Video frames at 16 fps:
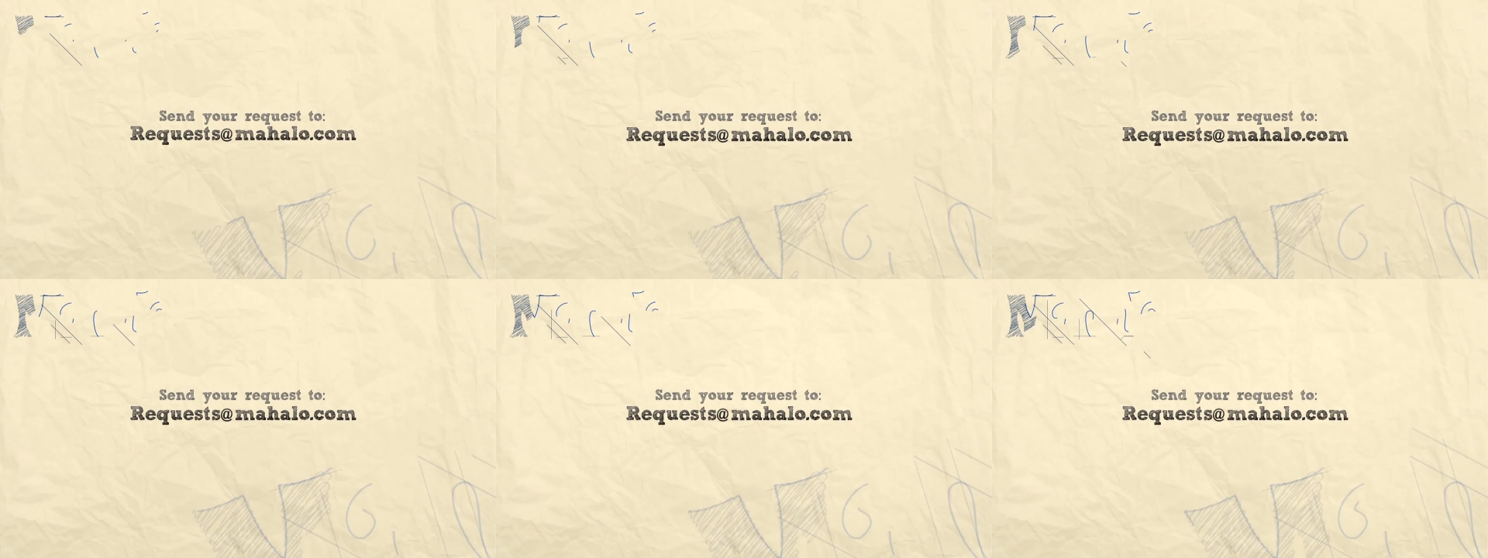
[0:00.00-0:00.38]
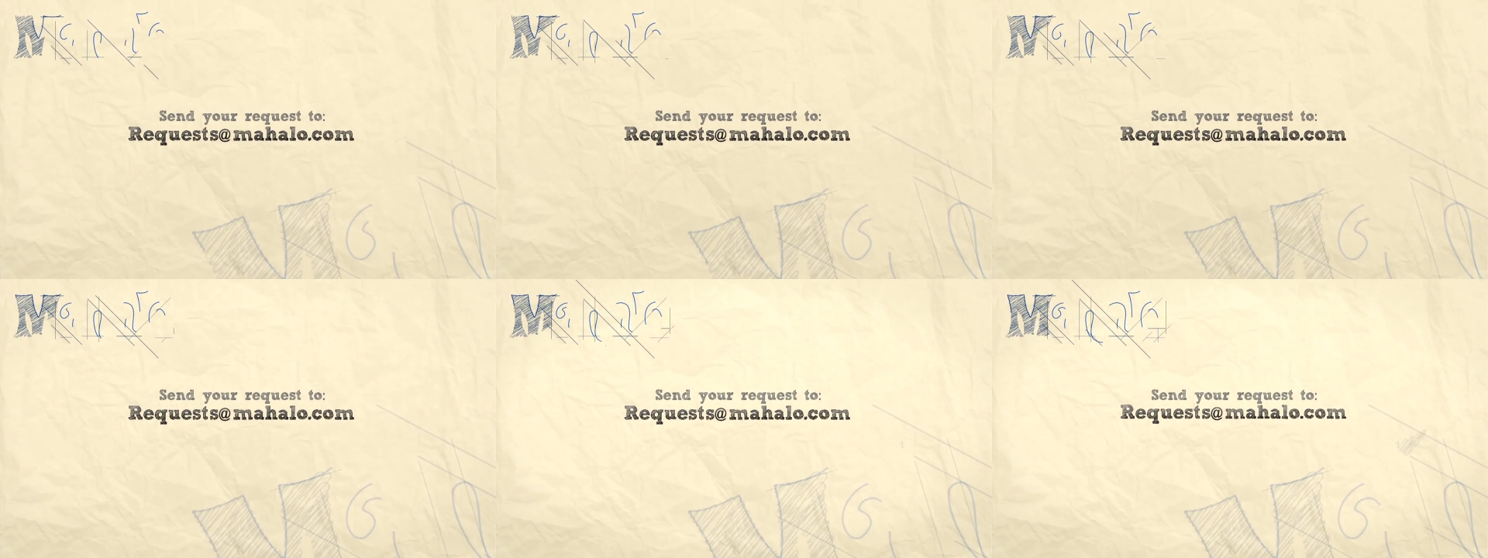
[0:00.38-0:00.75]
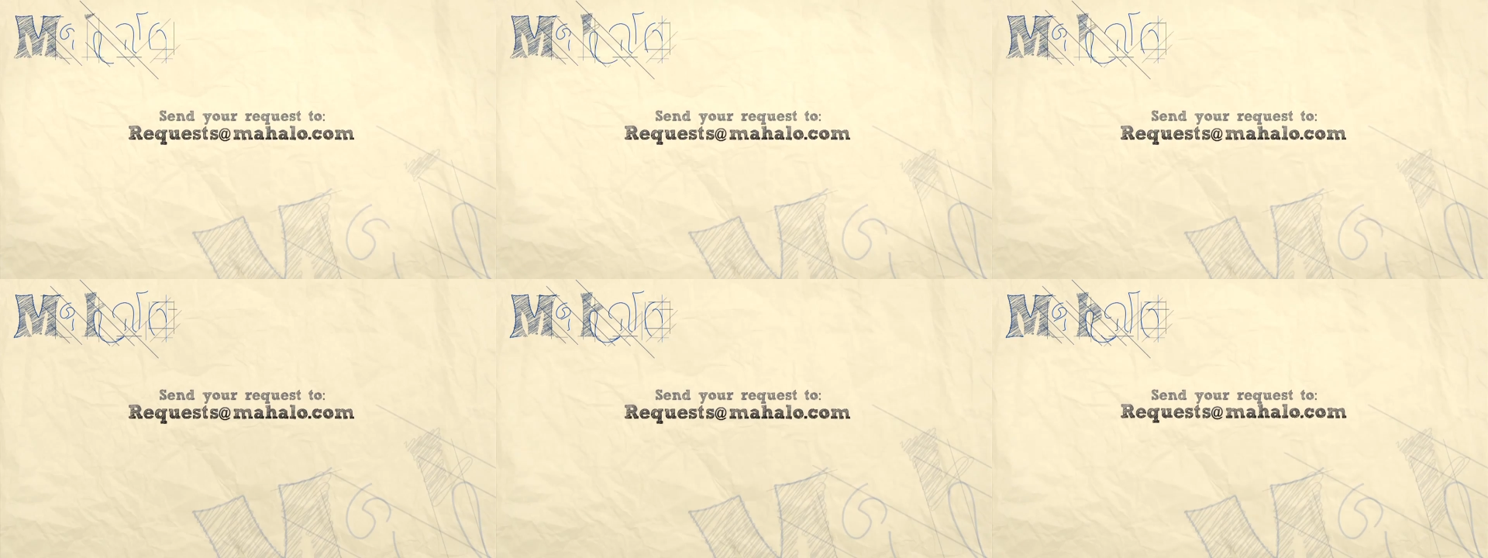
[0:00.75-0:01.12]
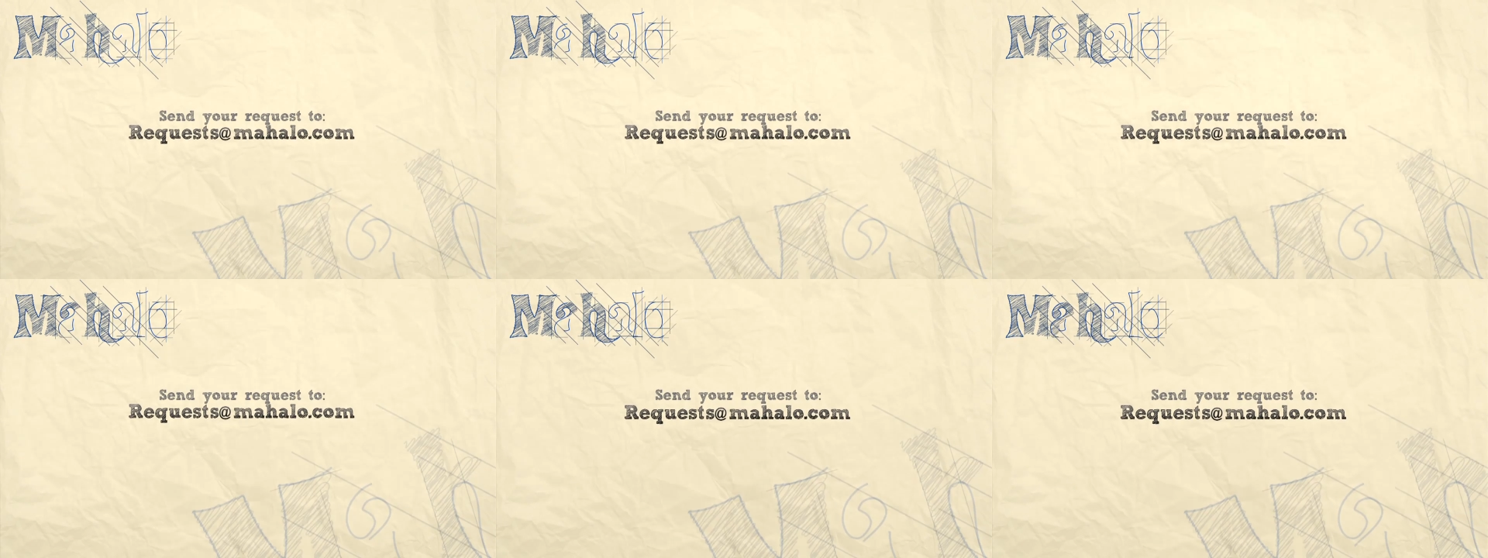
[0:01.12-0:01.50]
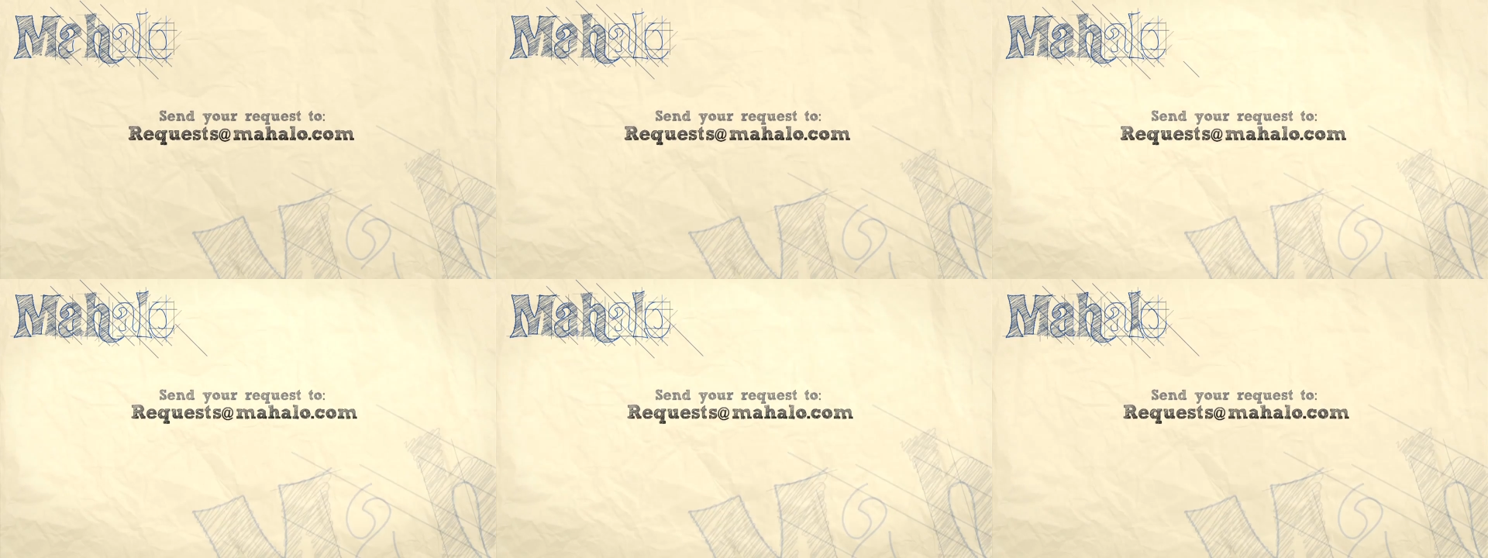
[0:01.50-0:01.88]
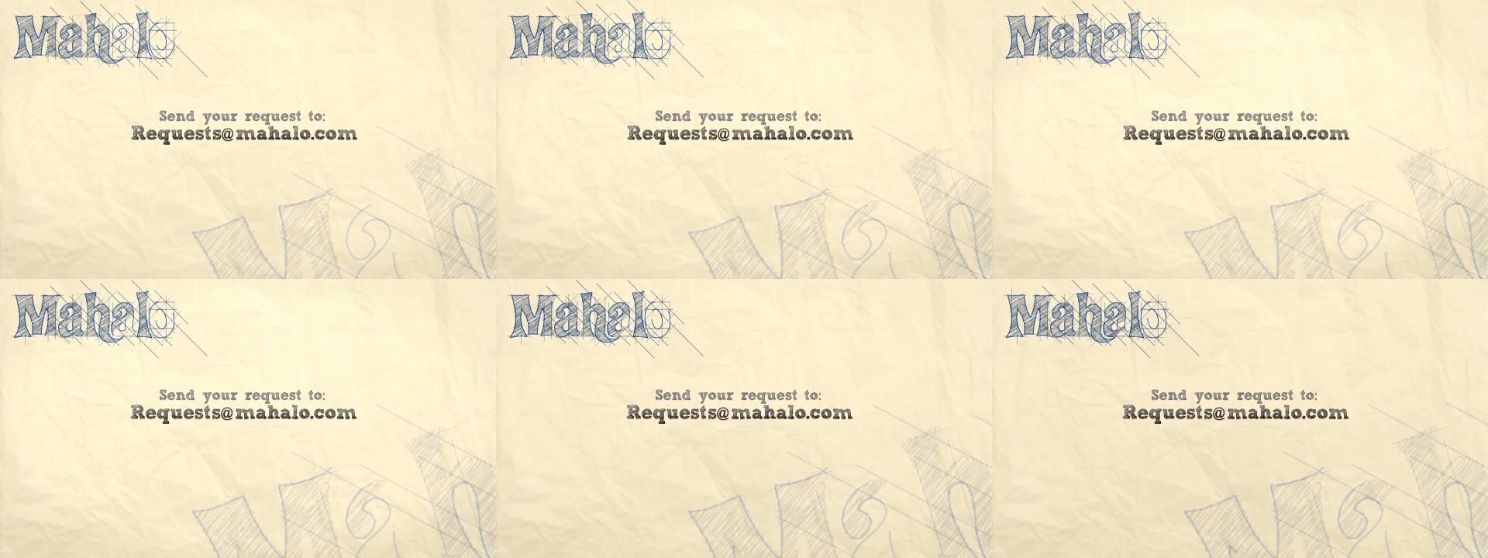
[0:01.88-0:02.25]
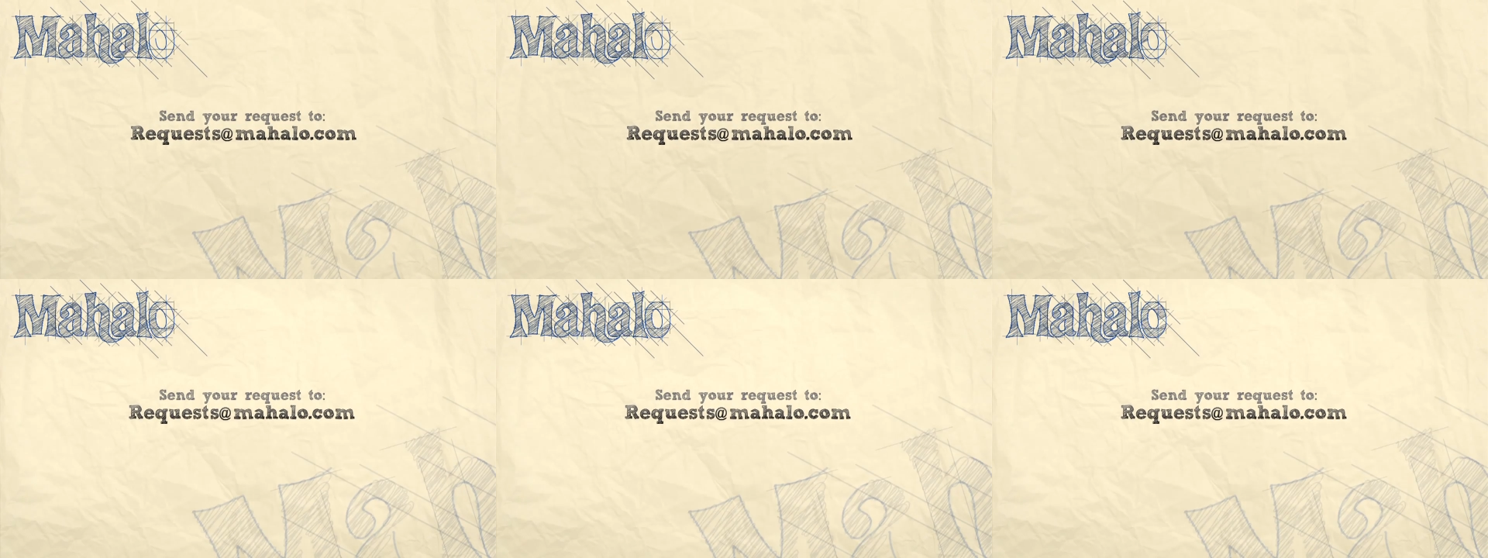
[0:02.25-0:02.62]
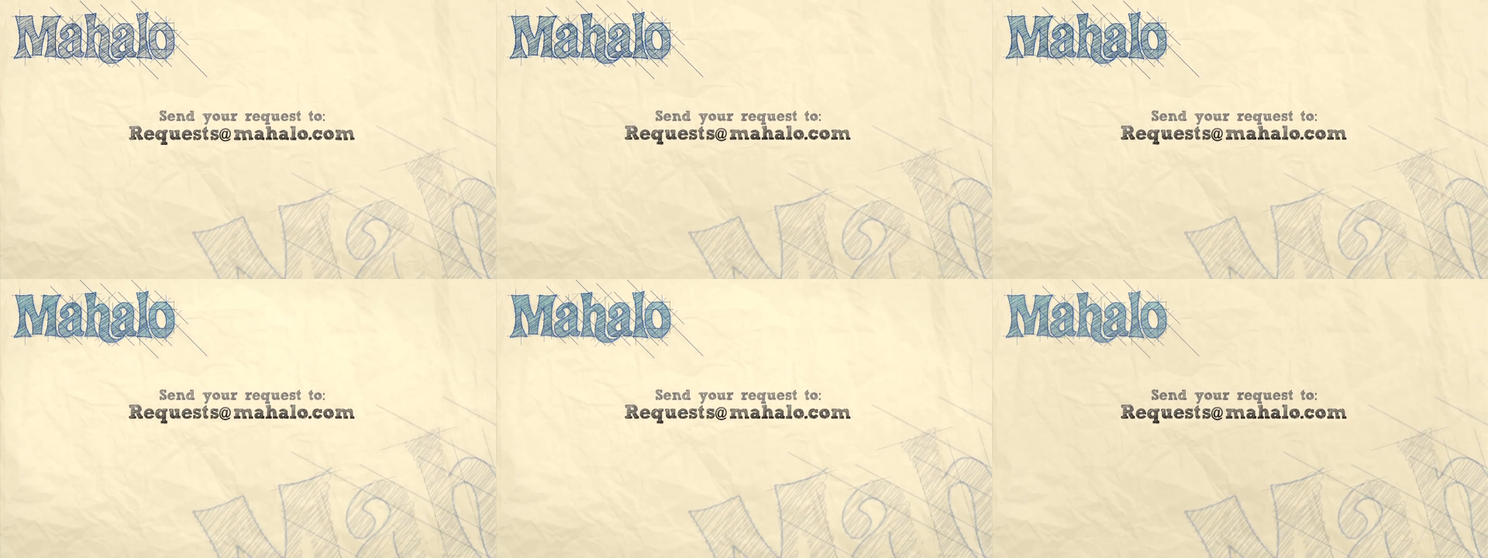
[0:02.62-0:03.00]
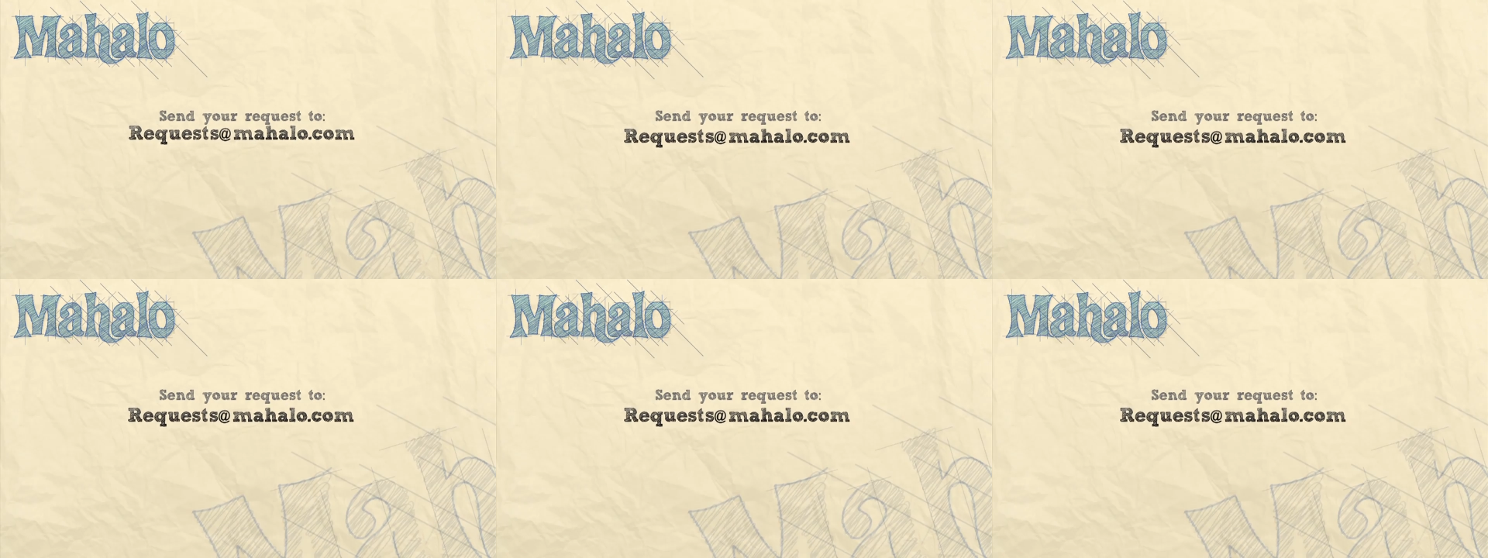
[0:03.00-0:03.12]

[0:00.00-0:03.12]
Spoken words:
No face is visible, so there are no lips to read.